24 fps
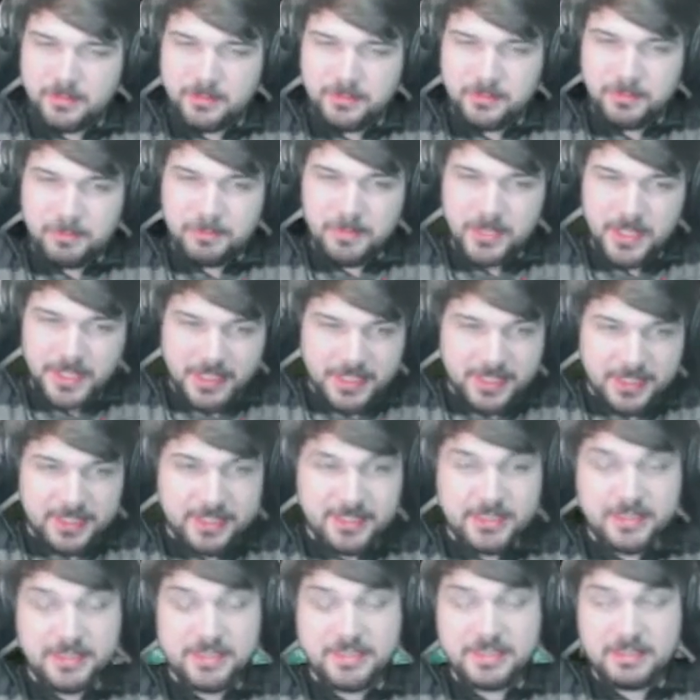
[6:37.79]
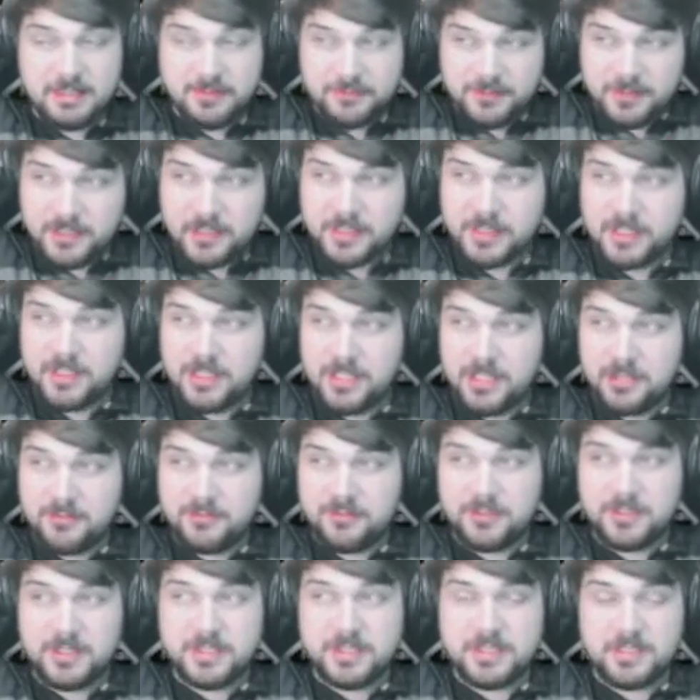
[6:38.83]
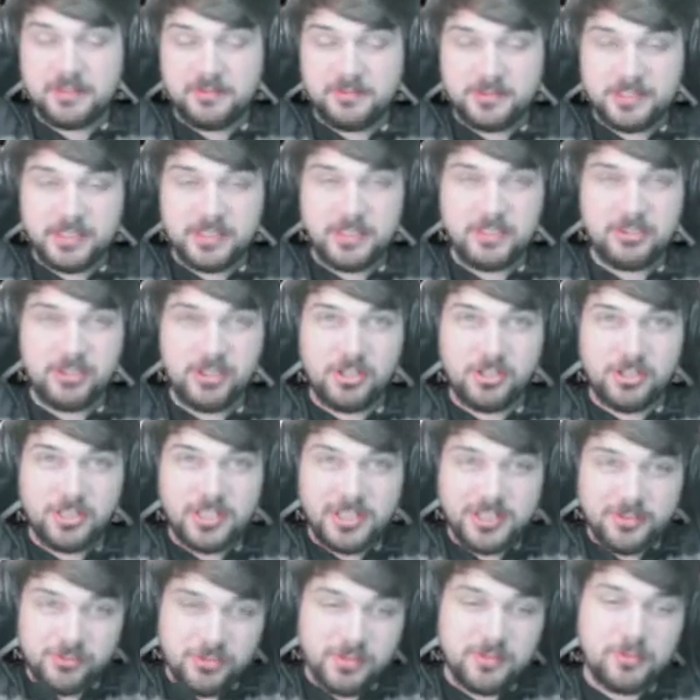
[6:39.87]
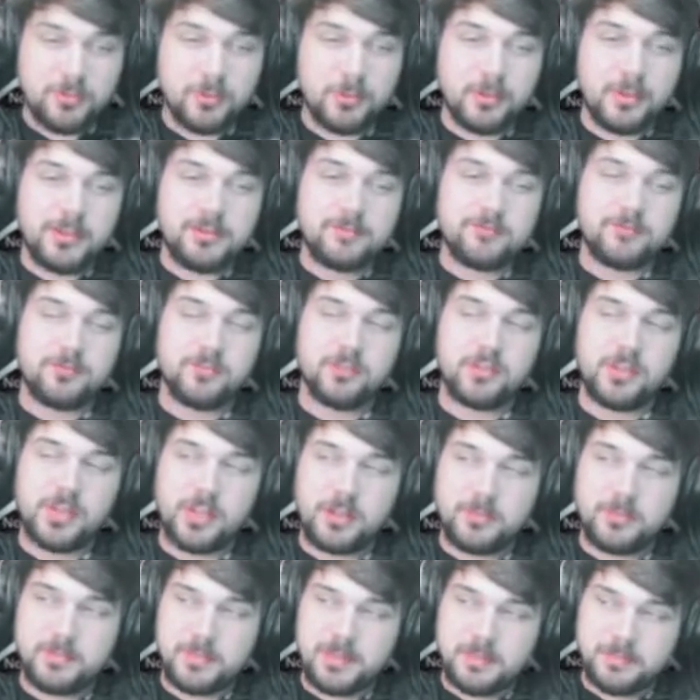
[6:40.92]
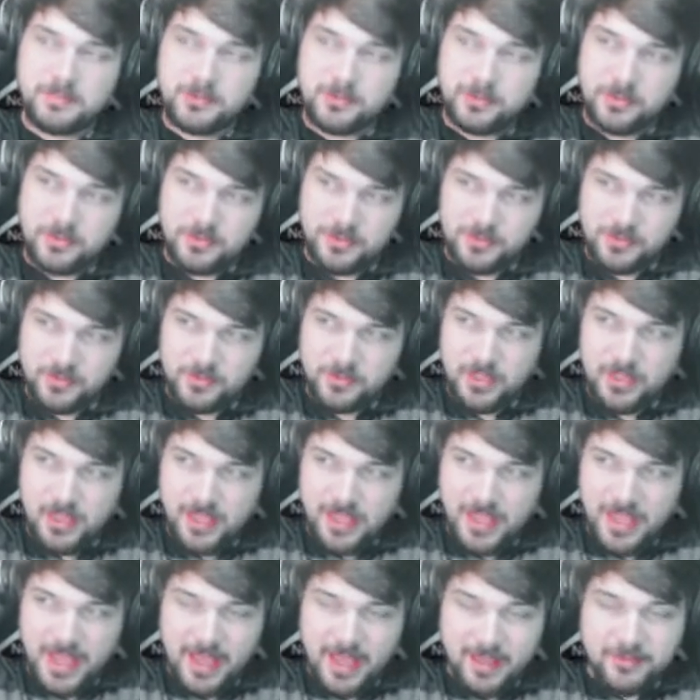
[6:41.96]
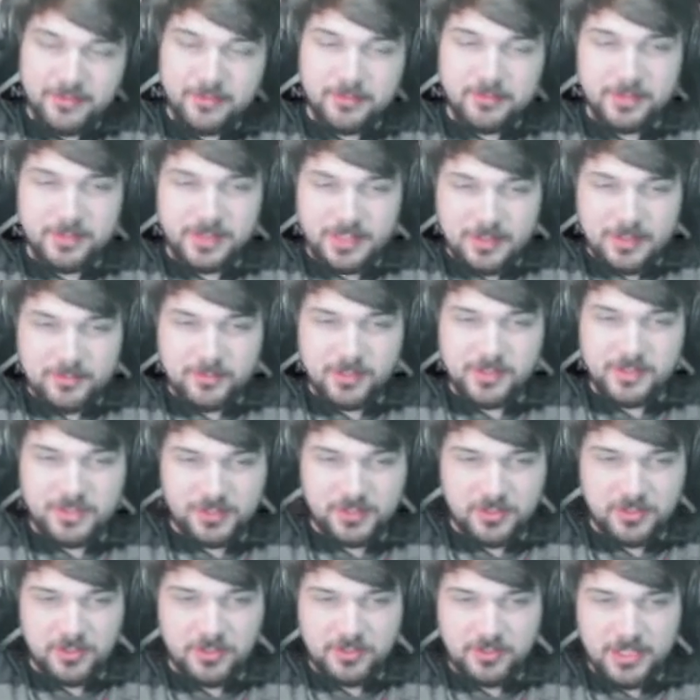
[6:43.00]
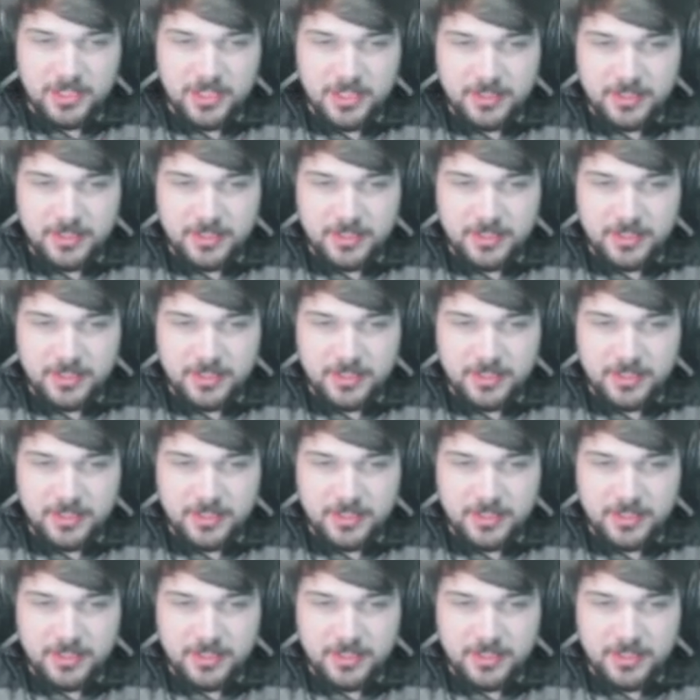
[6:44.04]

But definitely a lot of fun. Definitely a good entry point for a lot of people who haven't played Monster Hunter yet.